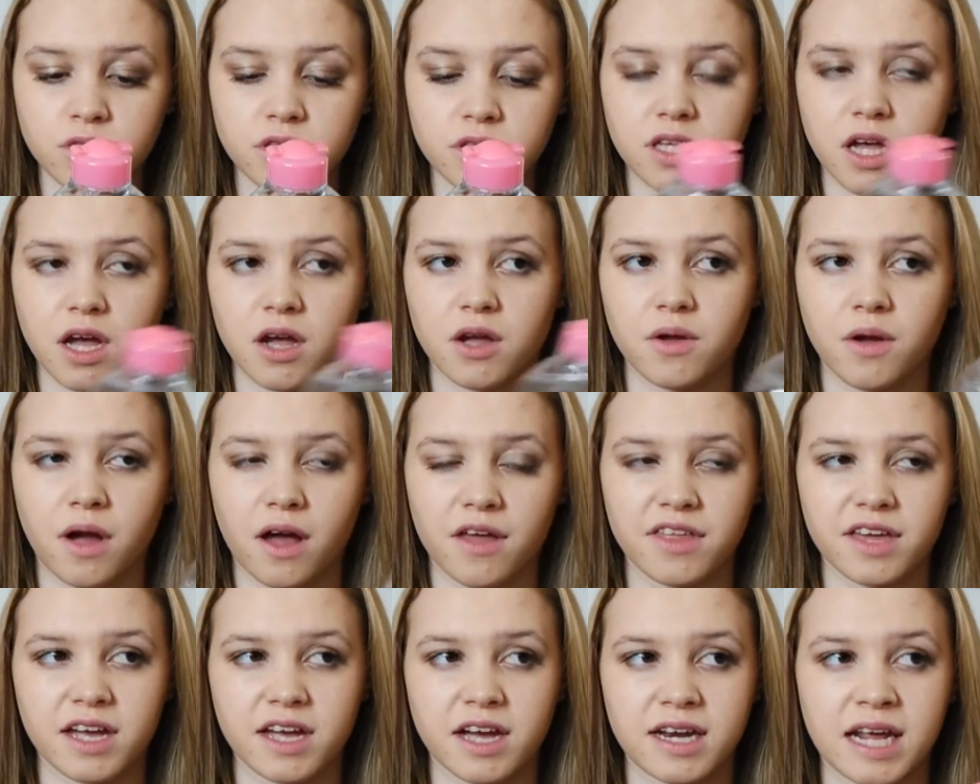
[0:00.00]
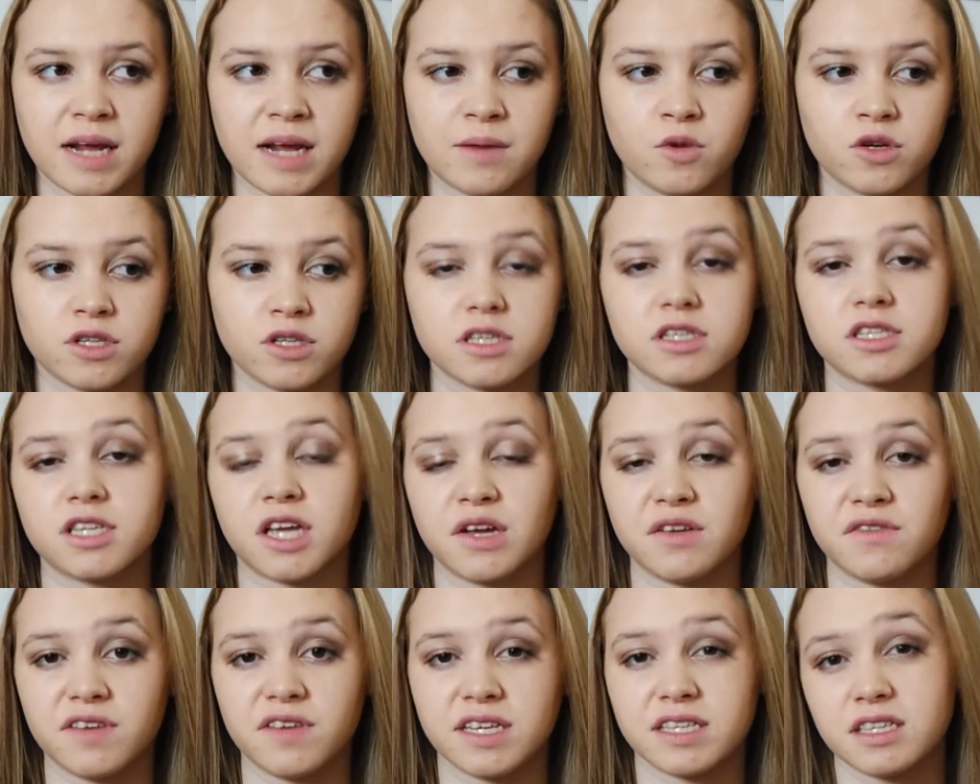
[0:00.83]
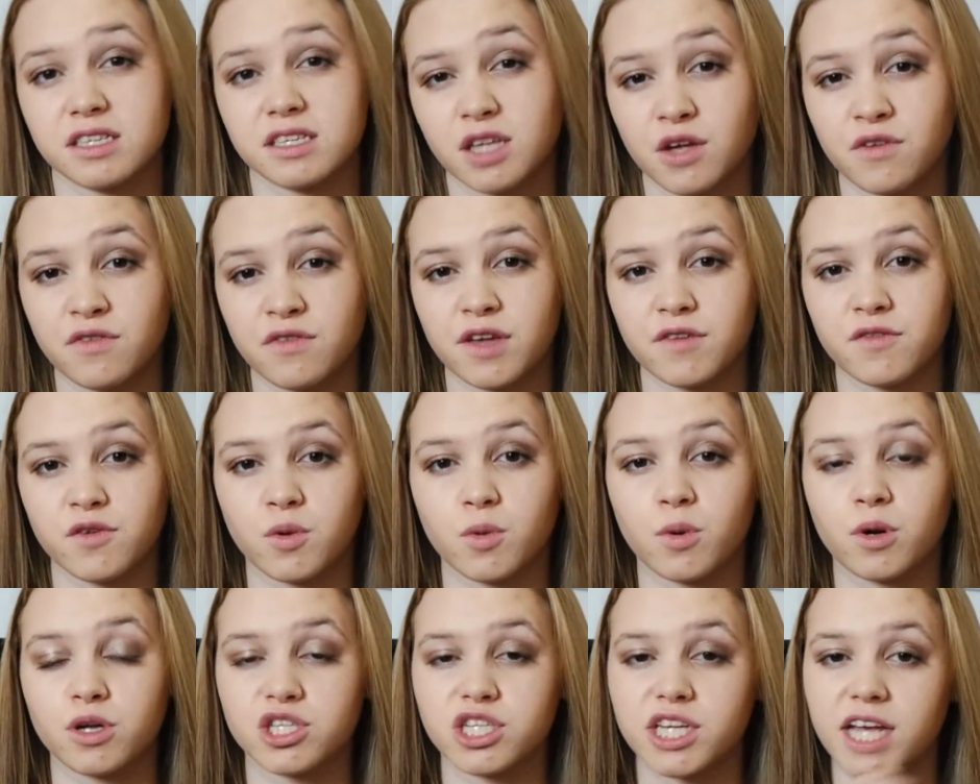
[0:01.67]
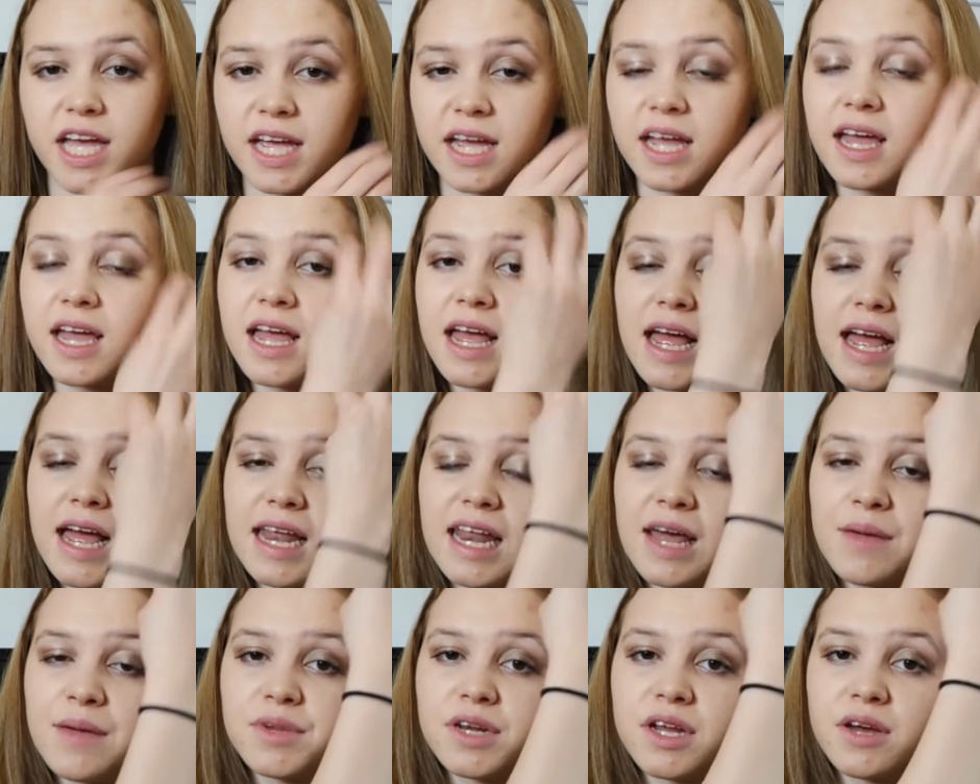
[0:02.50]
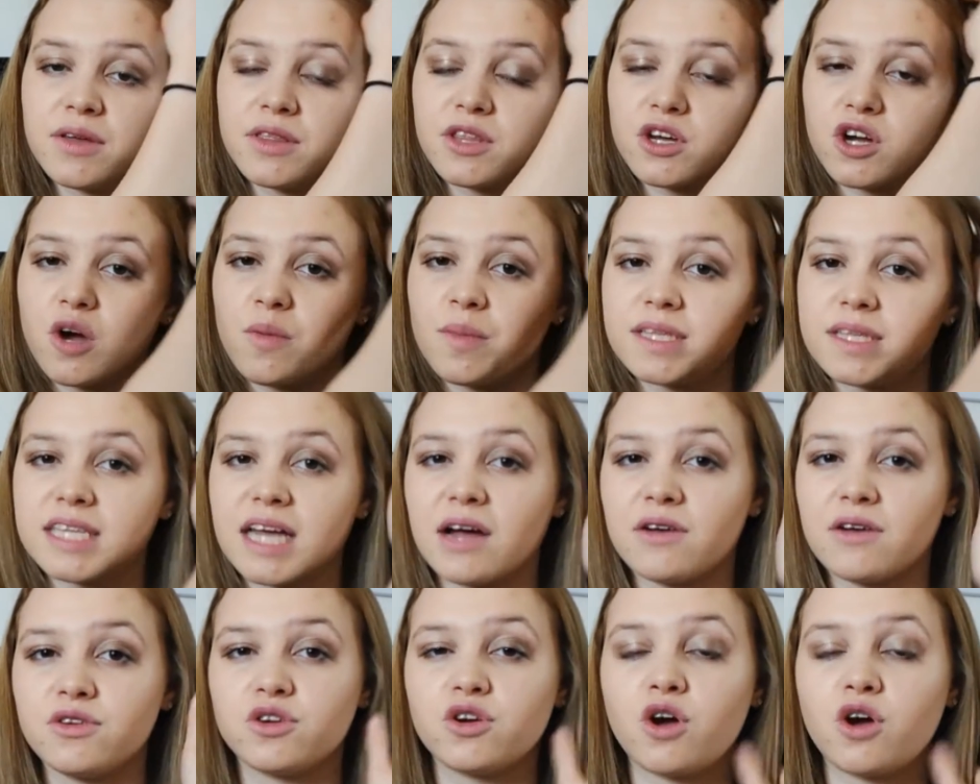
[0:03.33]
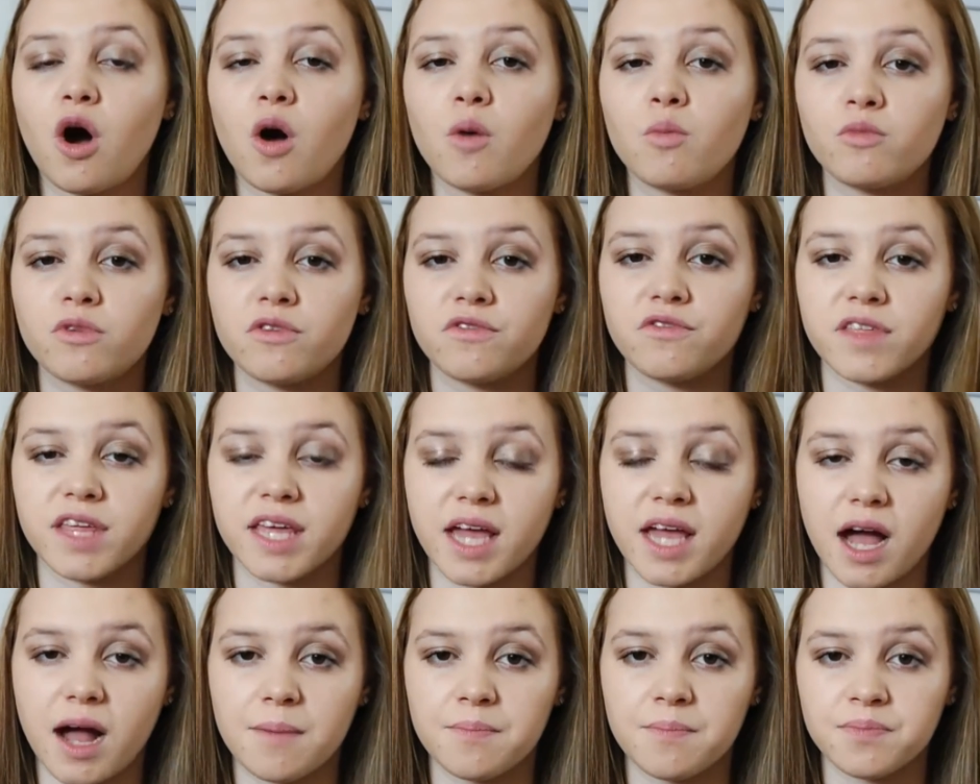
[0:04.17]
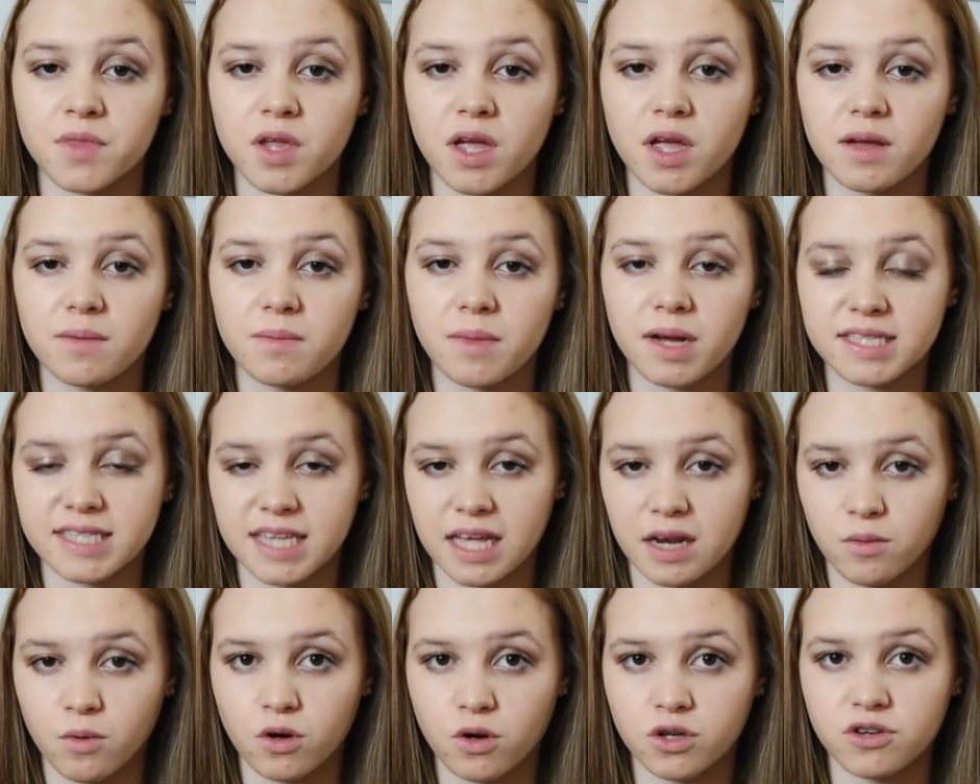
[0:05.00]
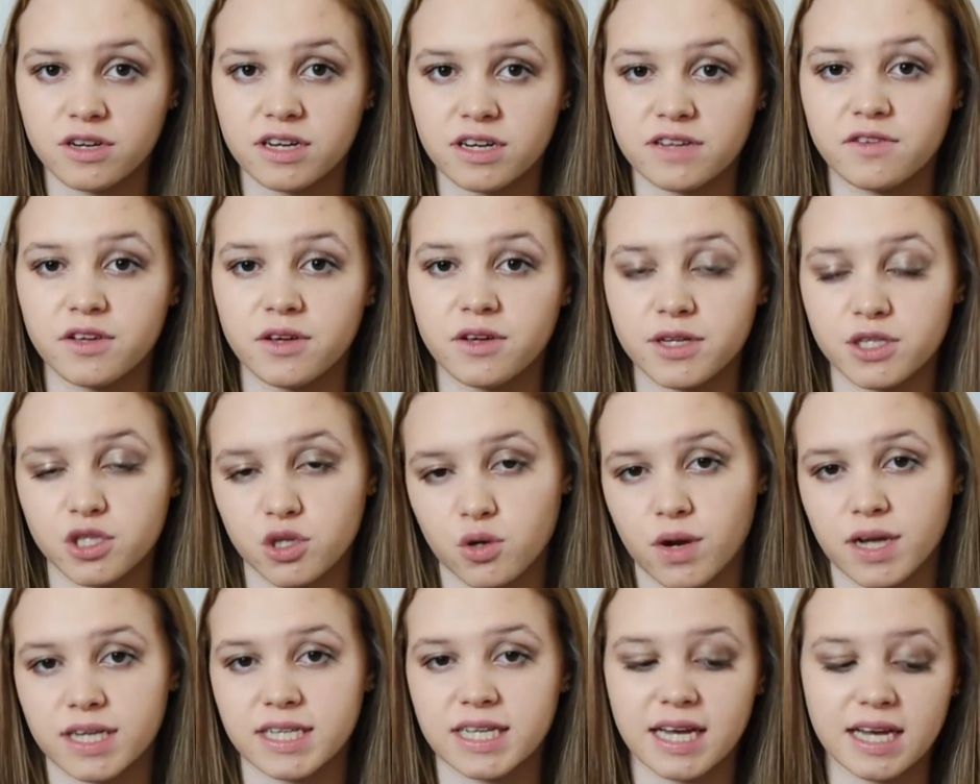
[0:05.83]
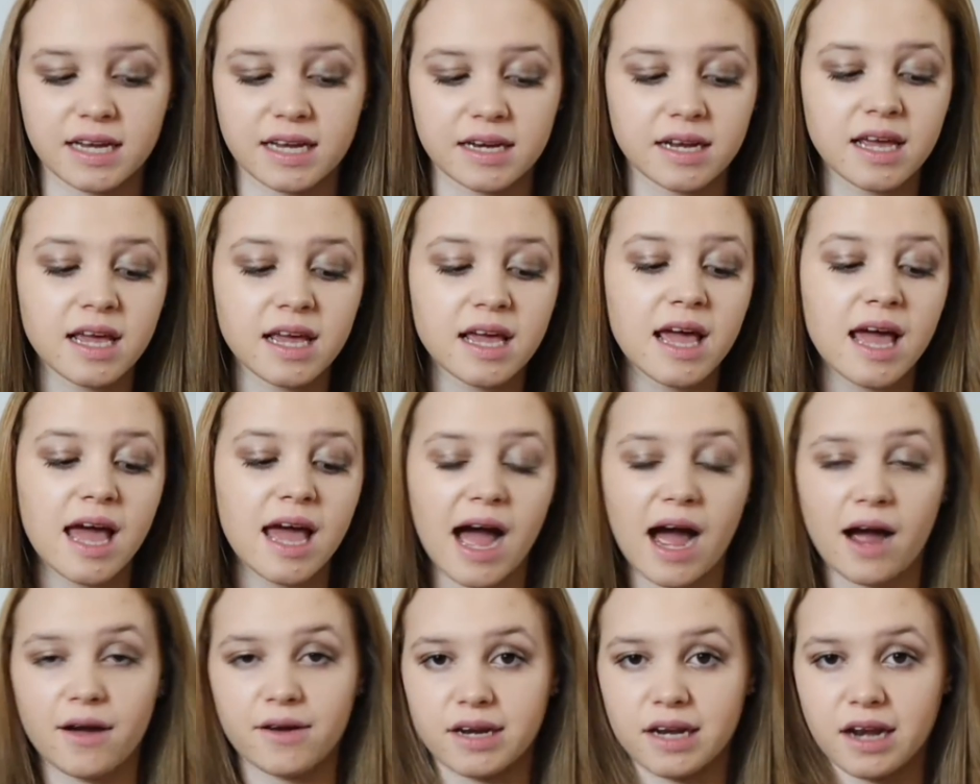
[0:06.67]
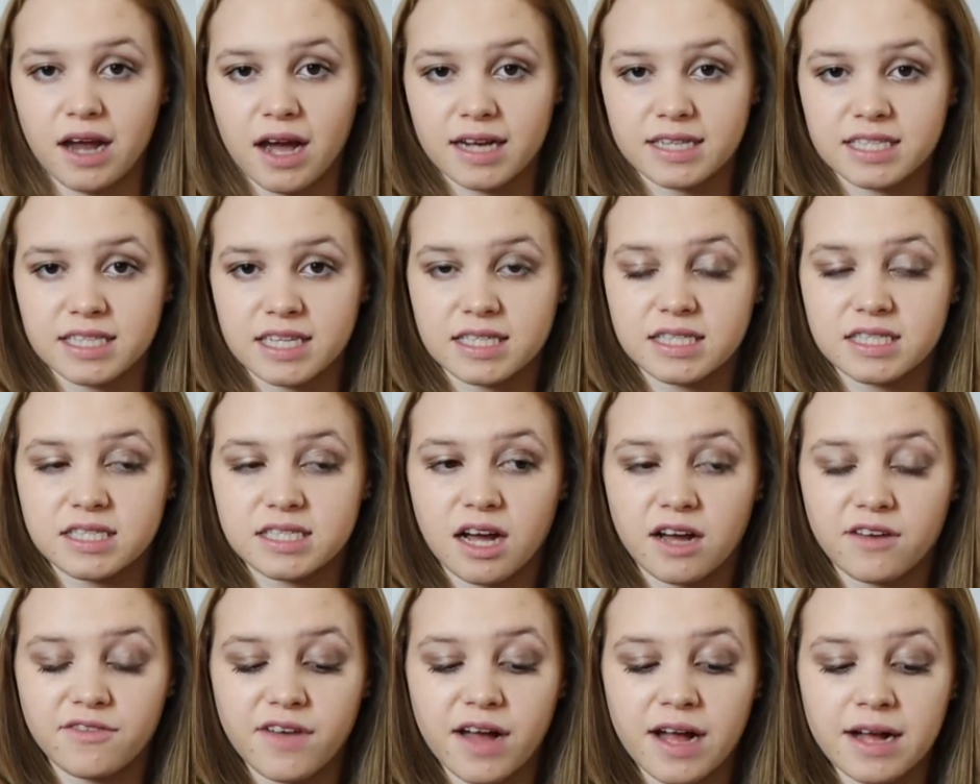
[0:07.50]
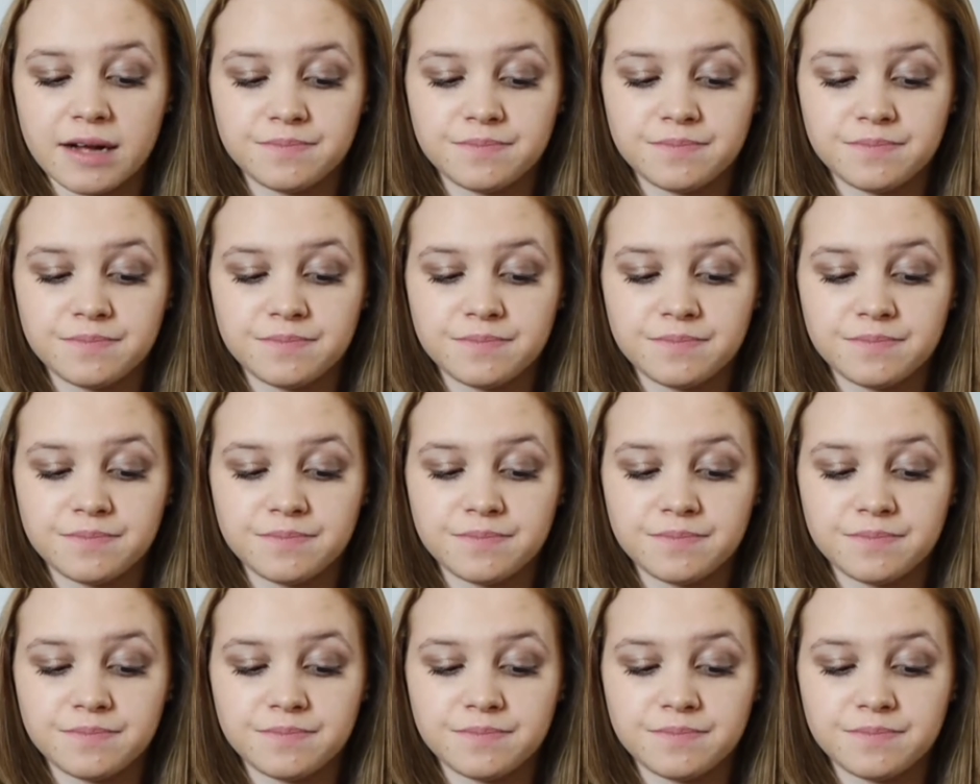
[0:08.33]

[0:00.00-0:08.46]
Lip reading: So I think her name was Sophie. So Sophie, if you're watching, let me know in the comments how you got on with the micellar water and if you enjoyed it and how you liked it and stuff.